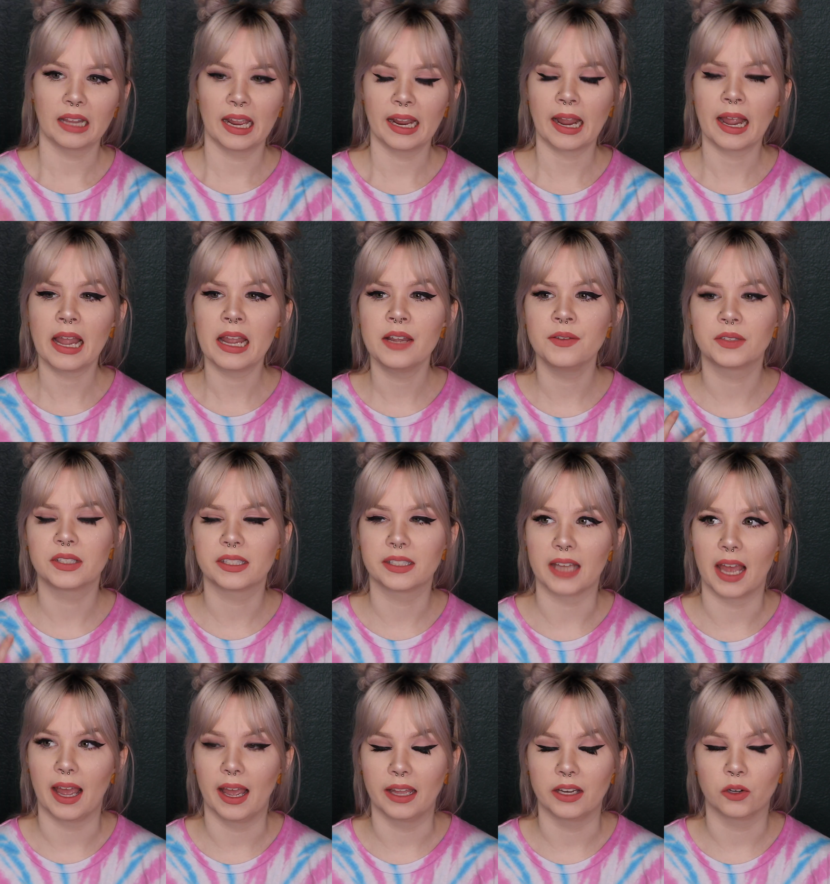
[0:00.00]
Like I have
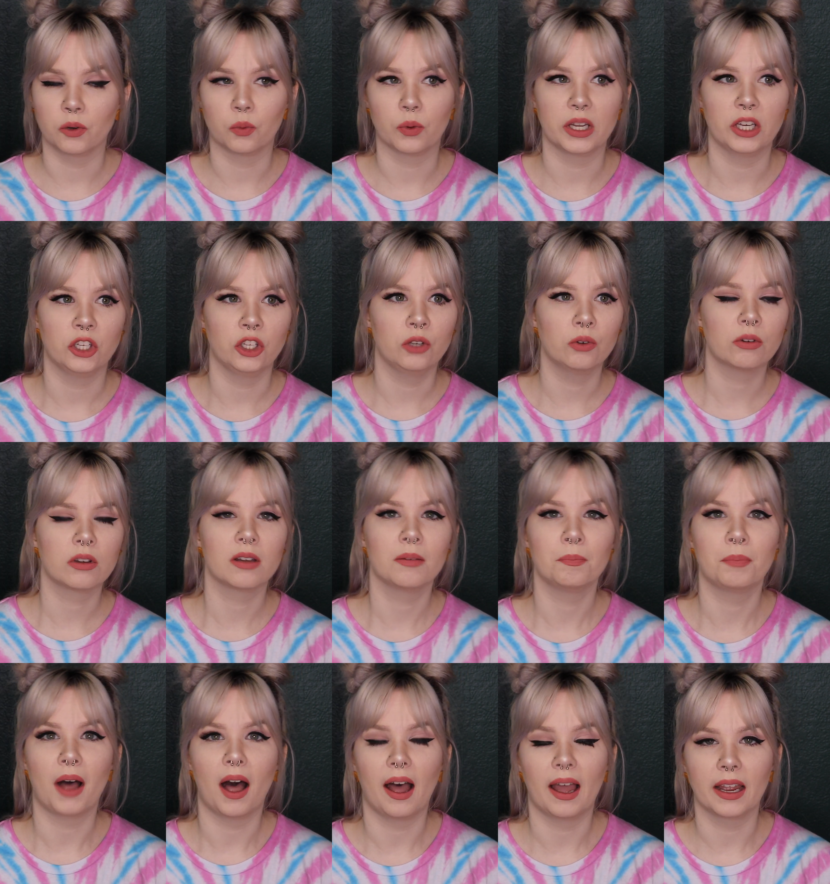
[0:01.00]
said, when you
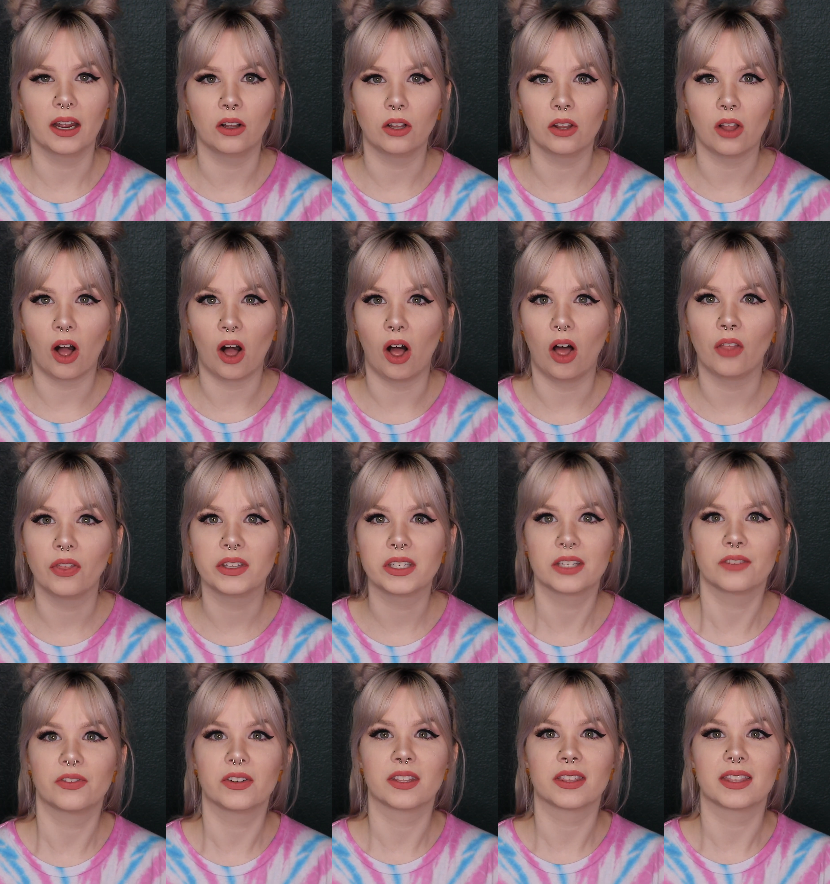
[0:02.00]
compile all the
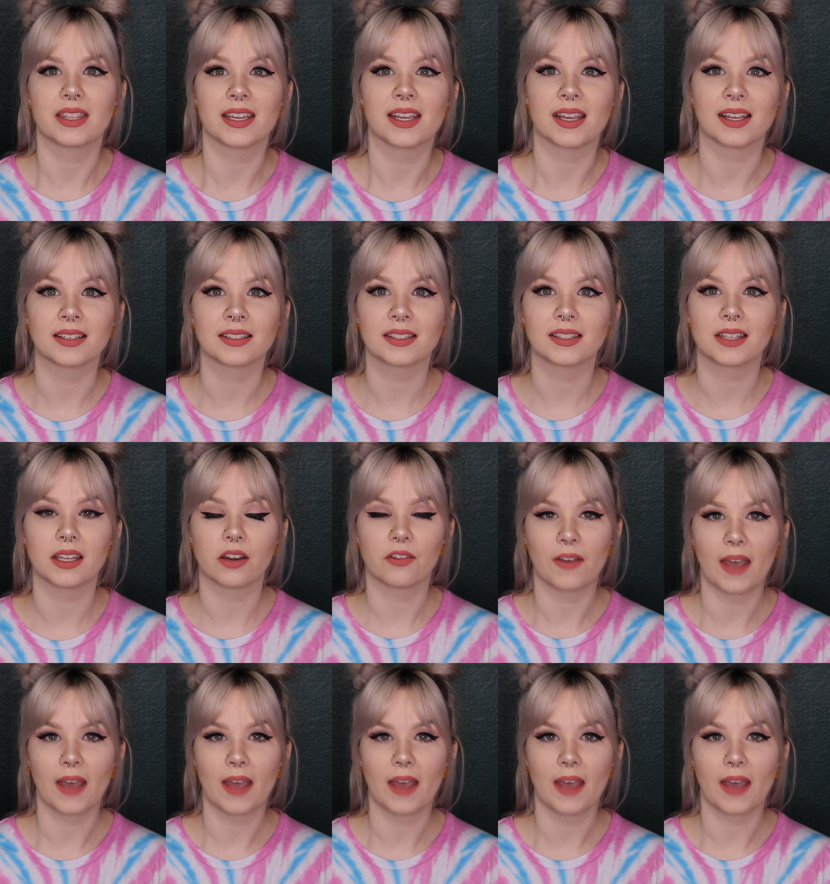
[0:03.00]
different things that